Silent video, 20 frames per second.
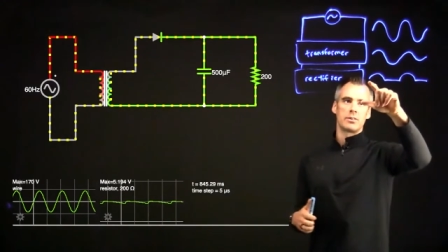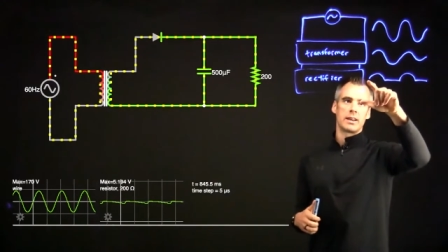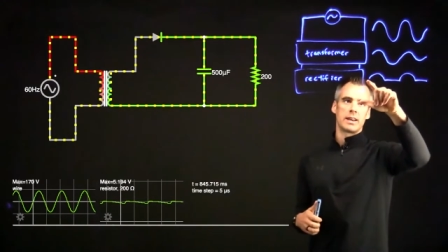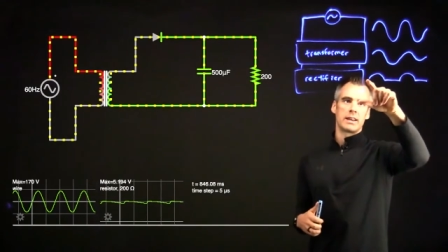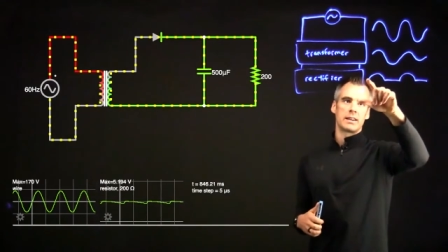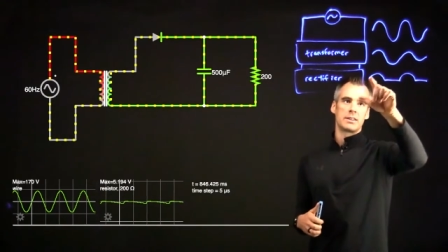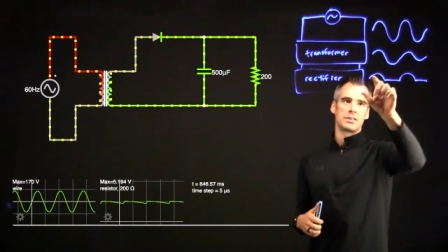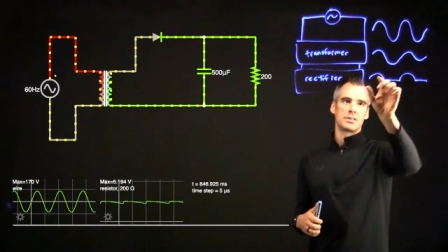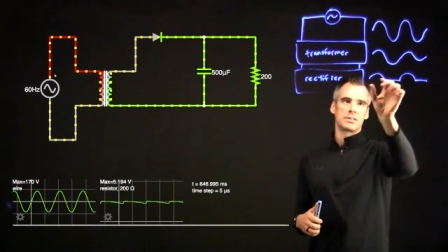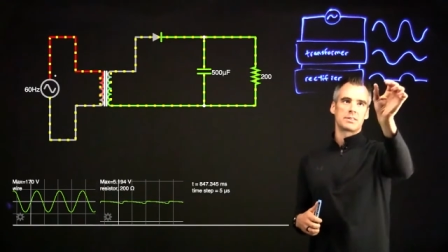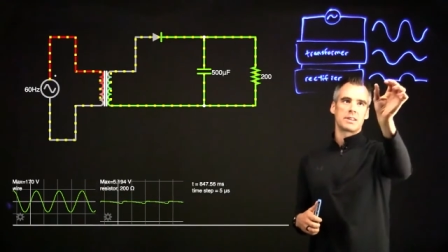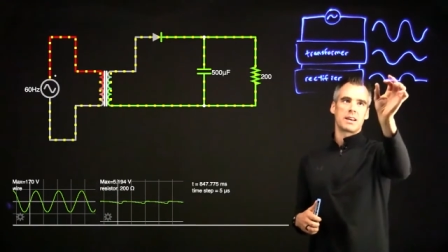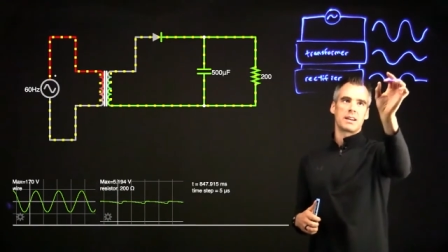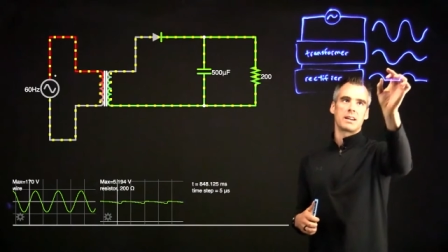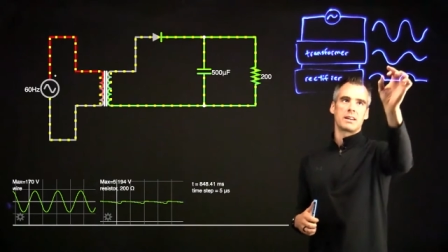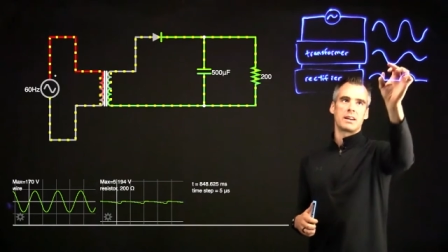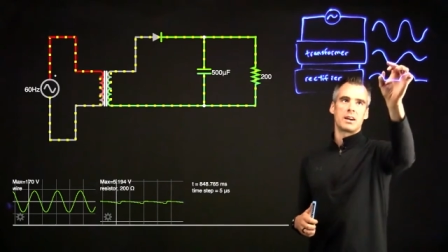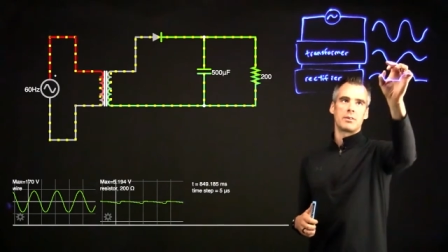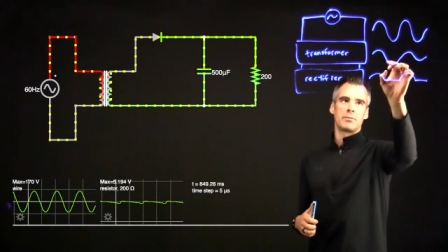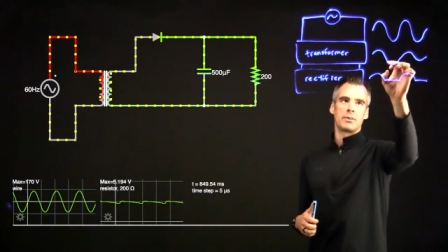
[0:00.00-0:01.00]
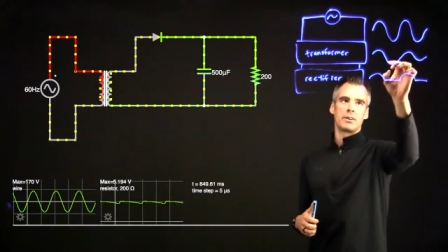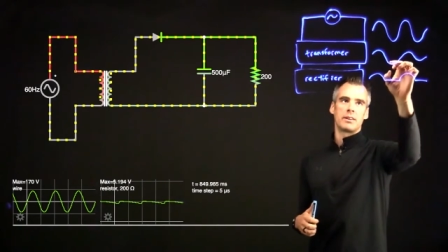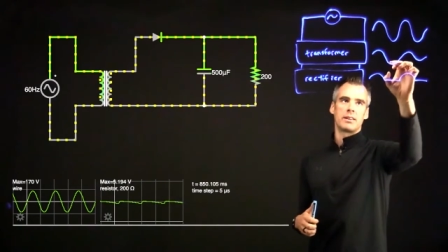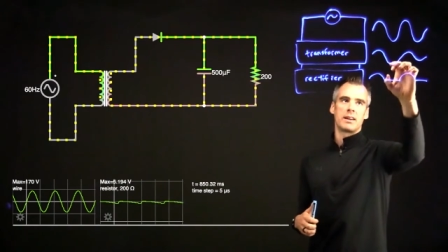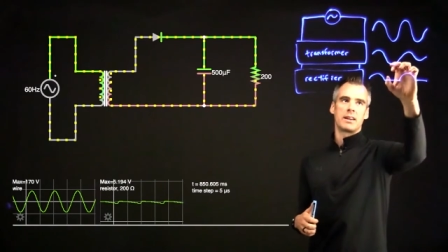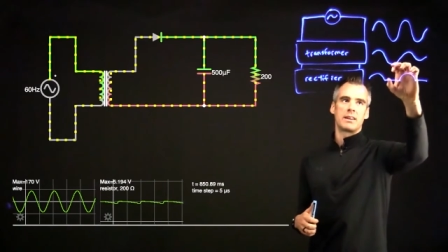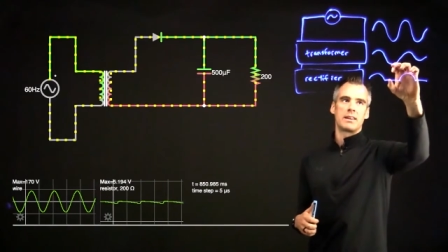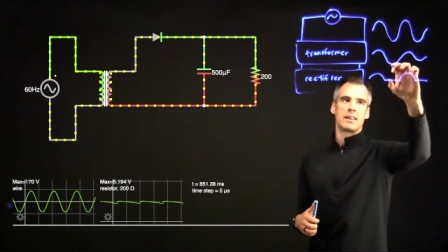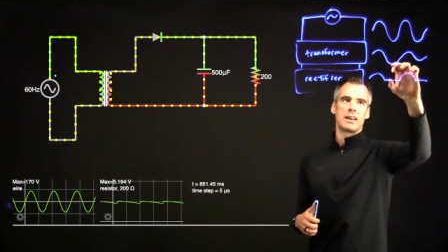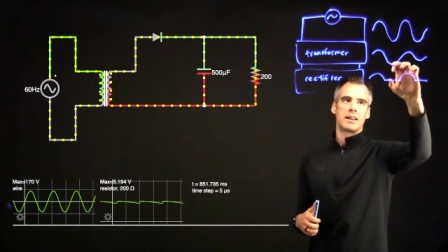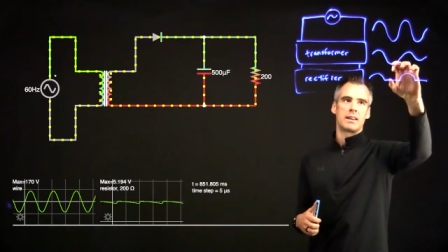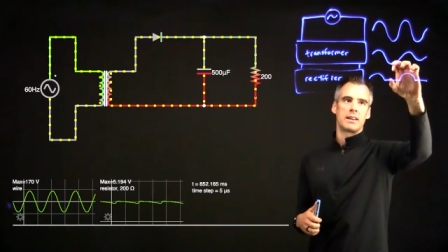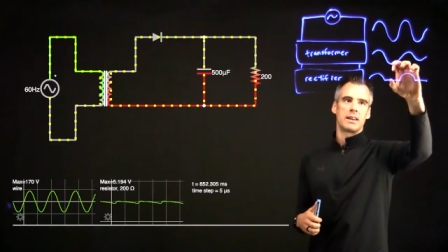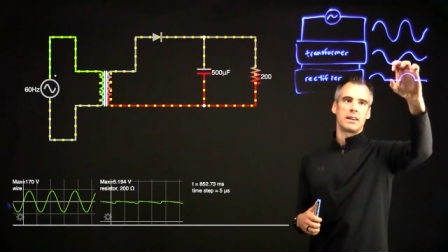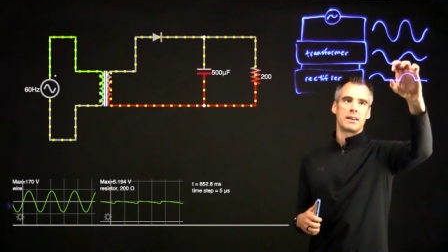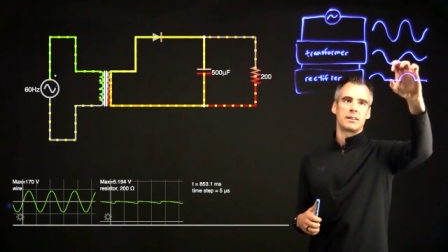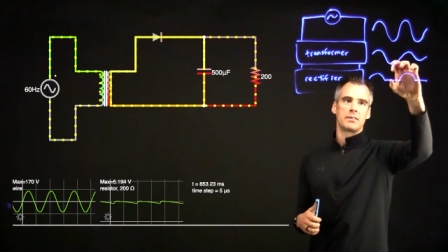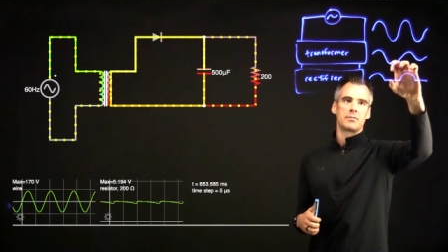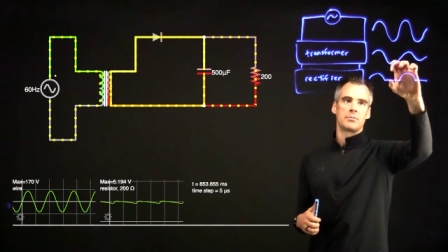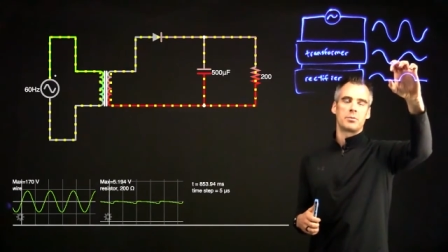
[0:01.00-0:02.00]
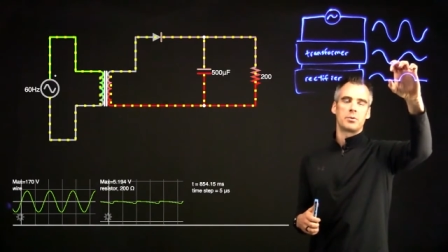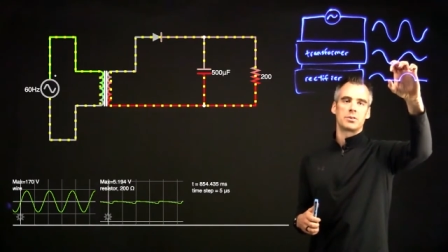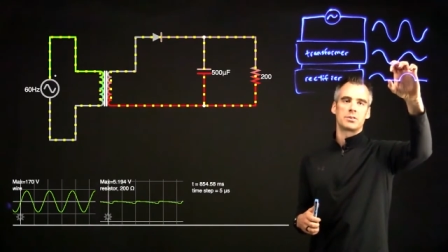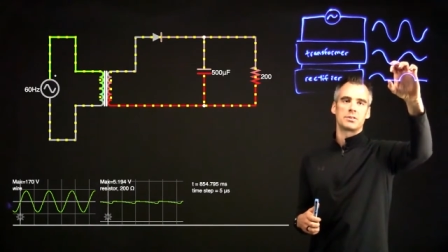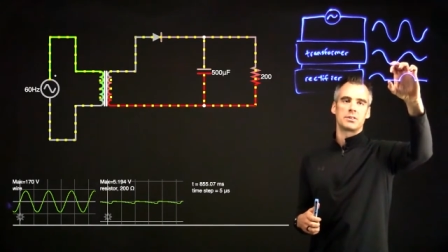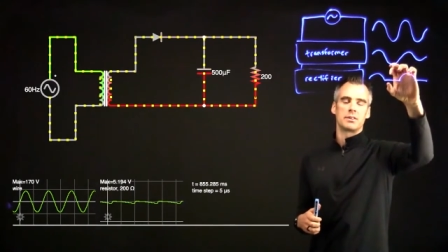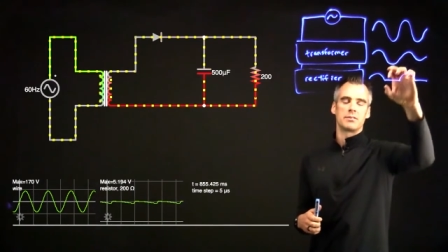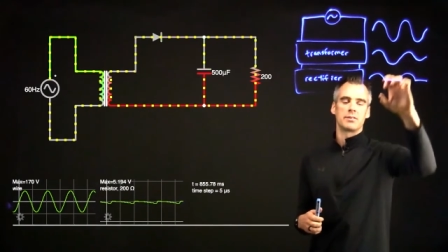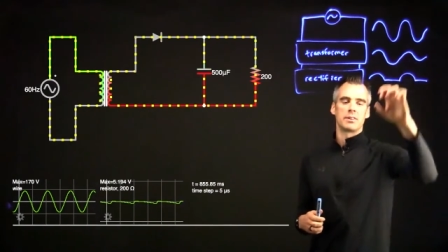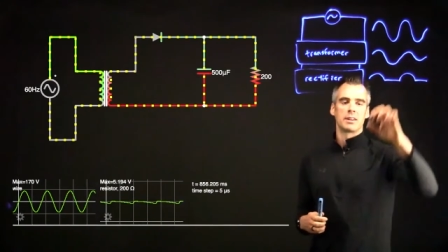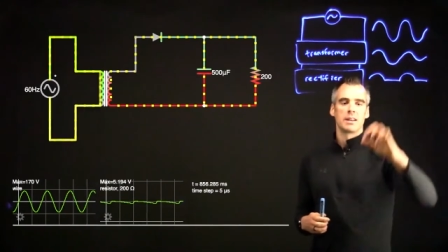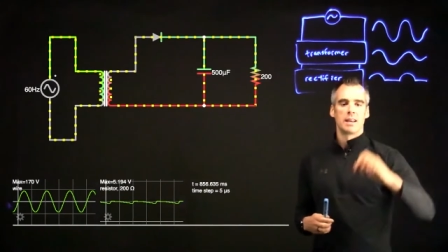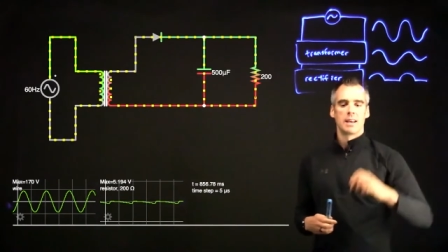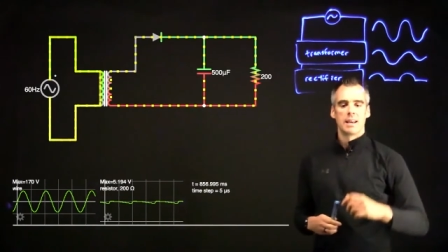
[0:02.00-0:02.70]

and it just kind of got rid of that negative portion of it.